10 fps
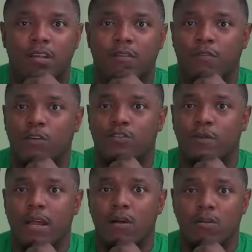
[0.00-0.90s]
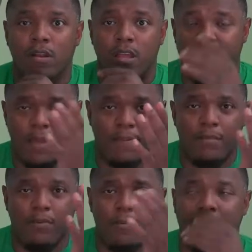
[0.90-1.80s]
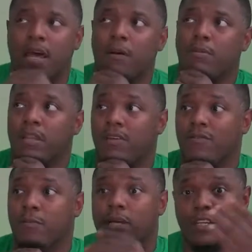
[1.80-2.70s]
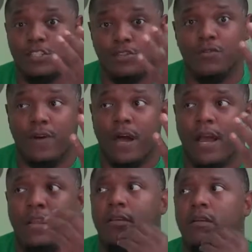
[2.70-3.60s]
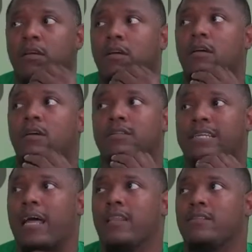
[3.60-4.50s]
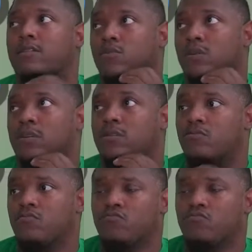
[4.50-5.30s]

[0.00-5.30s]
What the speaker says: in the first round? And people may not believe it because you find talented ones.